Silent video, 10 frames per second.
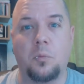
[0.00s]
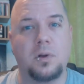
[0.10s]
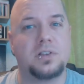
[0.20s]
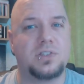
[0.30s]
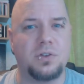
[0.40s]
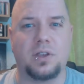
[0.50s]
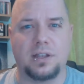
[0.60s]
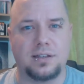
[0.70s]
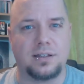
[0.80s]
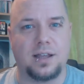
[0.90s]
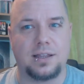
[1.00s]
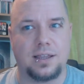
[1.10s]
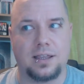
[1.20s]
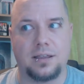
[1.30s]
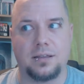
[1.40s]
Almost too good, I
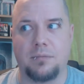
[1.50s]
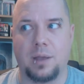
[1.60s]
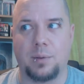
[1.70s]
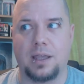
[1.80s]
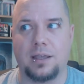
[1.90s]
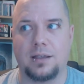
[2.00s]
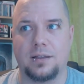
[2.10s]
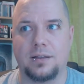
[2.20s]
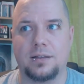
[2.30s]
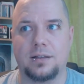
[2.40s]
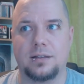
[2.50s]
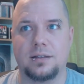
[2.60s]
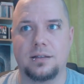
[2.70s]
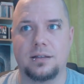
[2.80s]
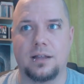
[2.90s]
think, maybe.
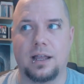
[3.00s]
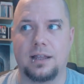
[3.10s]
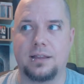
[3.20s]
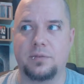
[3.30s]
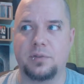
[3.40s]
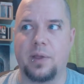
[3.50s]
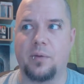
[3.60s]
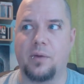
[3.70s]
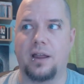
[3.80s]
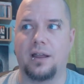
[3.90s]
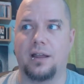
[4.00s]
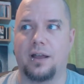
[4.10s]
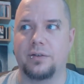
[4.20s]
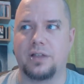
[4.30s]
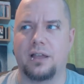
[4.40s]
Like, there was a bit where
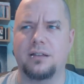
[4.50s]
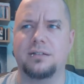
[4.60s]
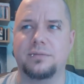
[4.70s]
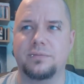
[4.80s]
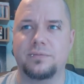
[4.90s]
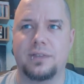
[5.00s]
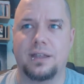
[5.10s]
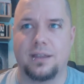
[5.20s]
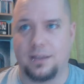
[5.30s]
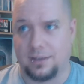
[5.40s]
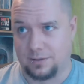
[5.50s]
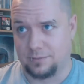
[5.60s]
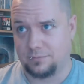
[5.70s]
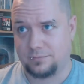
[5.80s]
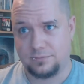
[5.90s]
I was like, oh,
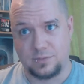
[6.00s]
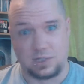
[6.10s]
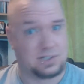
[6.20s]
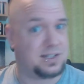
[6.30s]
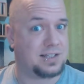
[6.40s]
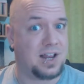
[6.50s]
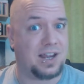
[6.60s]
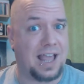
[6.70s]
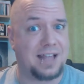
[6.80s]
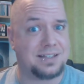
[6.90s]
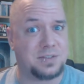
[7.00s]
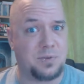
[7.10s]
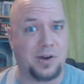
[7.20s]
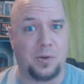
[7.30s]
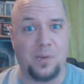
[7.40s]
looks like Scarlett
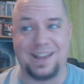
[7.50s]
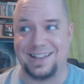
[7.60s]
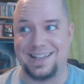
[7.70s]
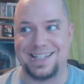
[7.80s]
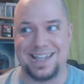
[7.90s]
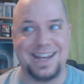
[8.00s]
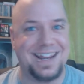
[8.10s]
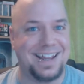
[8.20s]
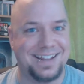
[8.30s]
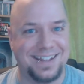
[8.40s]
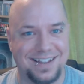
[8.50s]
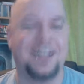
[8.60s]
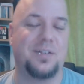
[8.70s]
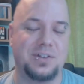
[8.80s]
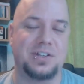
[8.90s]
Johansson's wearing a wig in this scene.
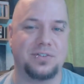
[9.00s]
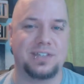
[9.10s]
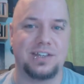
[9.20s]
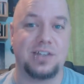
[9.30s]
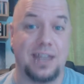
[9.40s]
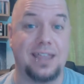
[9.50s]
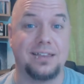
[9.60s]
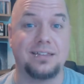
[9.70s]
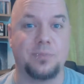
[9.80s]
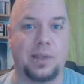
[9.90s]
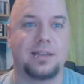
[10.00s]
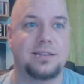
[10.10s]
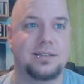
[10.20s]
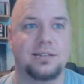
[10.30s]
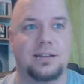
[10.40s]
Which obviously she is,
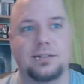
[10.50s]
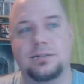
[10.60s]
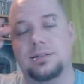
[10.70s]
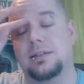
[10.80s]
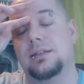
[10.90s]
because, you know,